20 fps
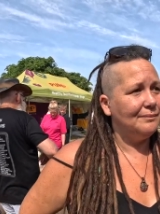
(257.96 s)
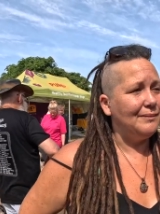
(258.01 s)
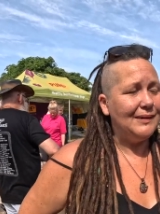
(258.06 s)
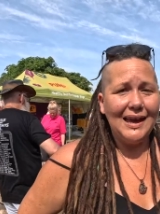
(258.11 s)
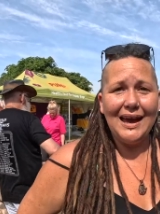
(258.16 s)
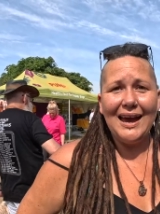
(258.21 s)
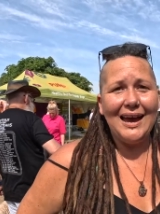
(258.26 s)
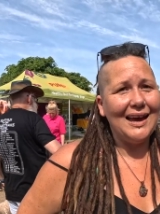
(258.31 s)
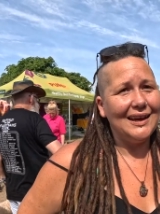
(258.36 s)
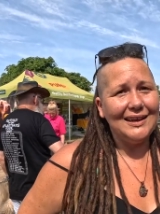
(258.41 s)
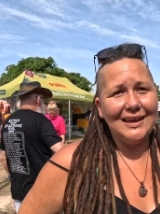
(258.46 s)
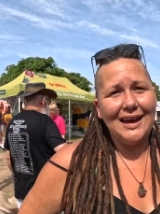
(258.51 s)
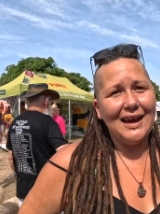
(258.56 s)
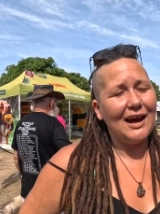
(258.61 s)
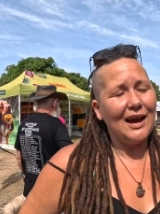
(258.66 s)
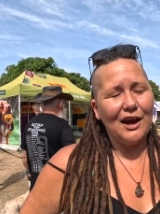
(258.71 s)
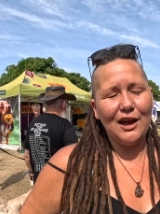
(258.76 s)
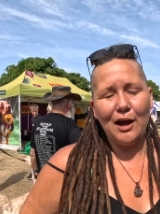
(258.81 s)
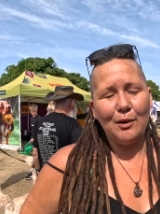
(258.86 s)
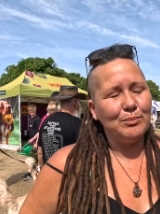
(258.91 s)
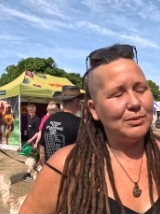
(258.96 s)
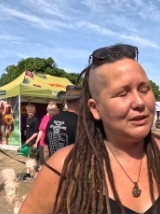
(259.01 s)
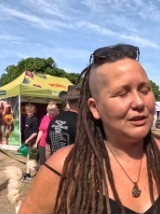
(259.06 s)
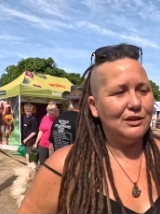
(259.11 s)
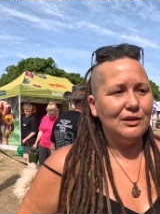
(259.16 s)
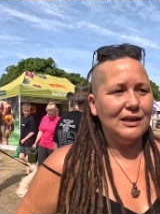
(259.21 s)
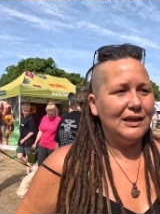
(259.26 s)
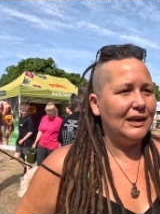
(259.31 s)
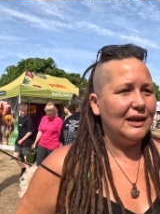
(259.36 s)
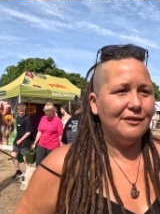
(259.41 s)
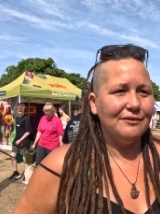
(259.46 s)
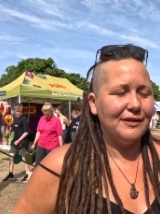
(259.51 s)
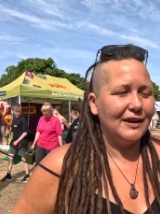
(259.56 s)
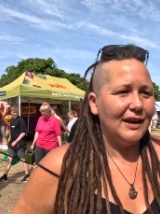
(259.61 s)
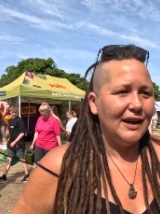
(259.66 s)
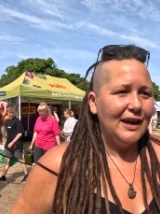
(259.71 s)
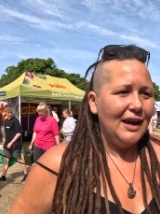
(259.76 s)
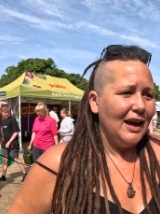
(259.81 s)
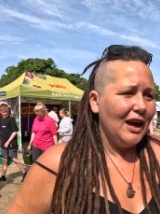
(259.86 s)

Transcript: Yeah, I absolutely love it.